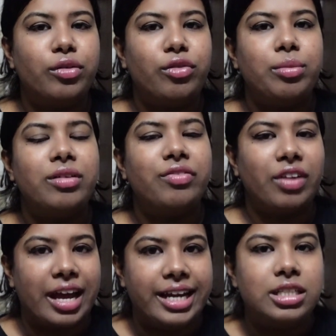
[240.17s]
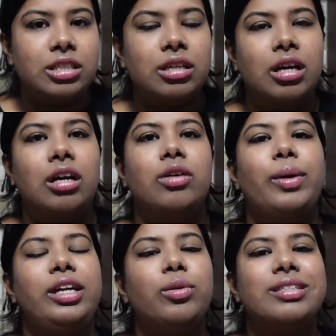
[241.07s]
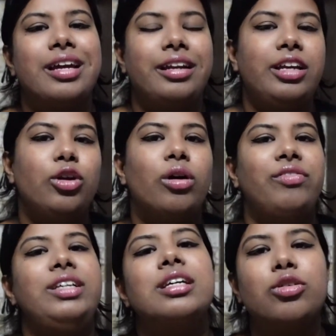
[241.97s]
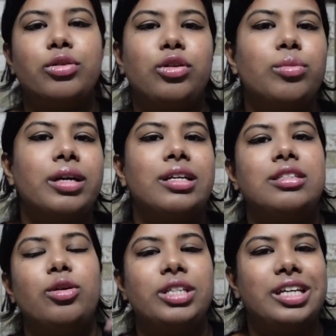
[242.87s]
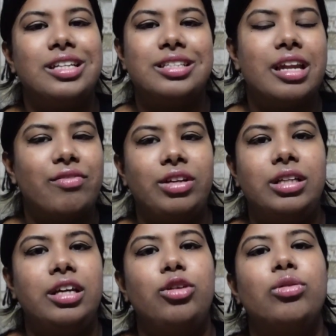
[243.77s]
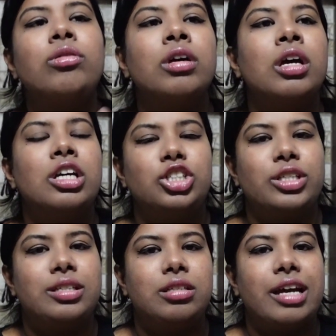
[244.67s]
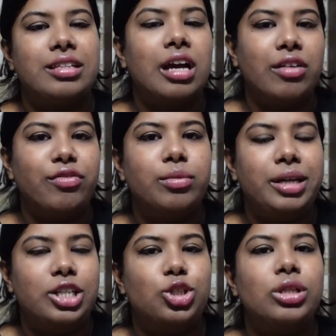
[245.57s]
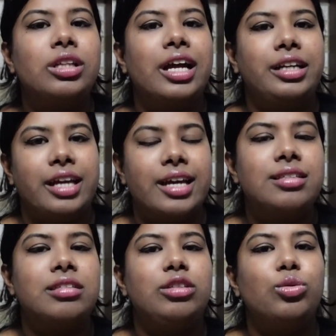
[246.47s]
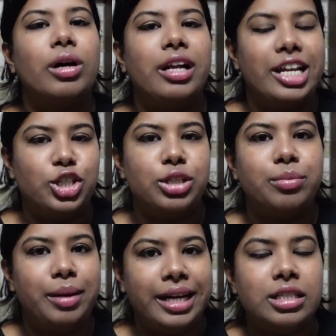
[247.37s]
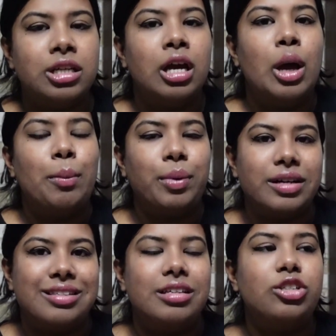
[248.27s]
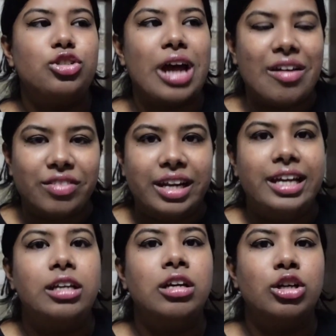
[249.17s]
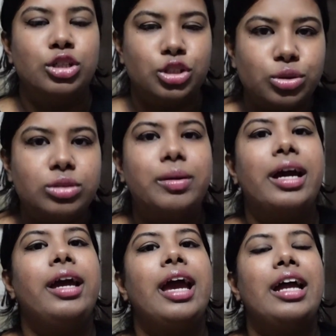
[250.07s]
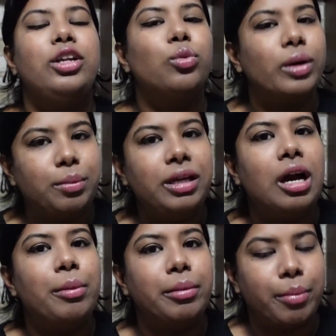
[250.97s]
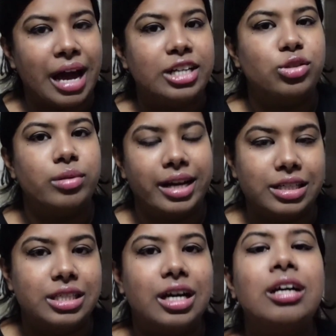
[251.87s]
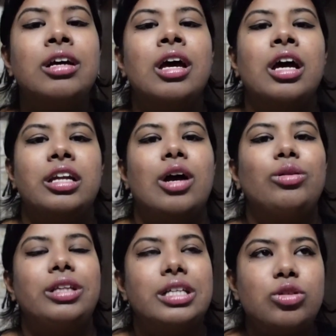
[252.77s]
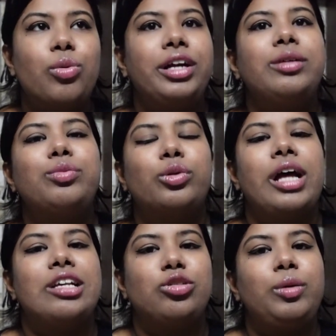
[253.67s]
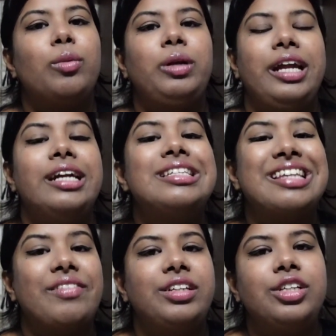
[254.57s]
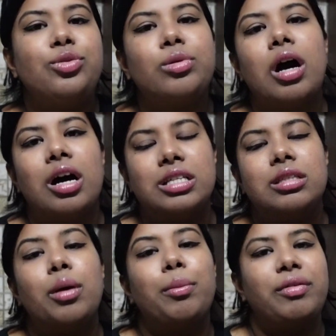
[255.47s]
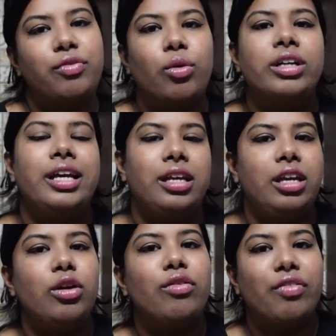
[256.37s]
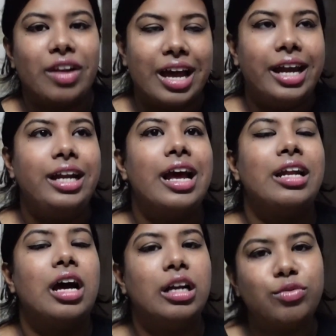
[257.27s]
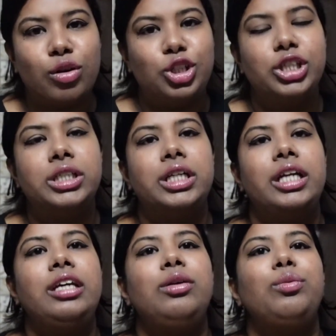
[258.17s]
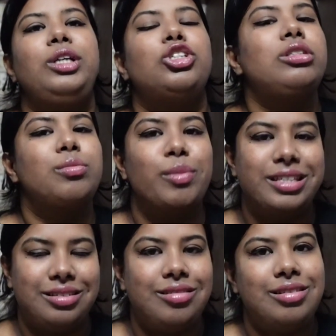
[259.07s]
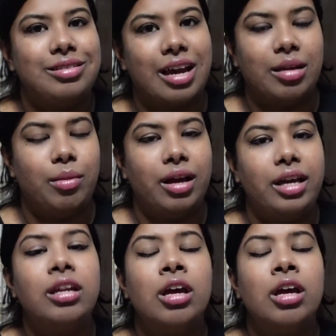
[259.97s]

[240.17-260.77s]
from the flight where you are sending your visa documents, your tickets and everything, just as a confirmation that yes, you are a legitimate person traveling to Dubai and you will be coming back to India. Now this OK2 board has to be obtained 72 hours before taking your flight, and unfortunately we just missed this timeline,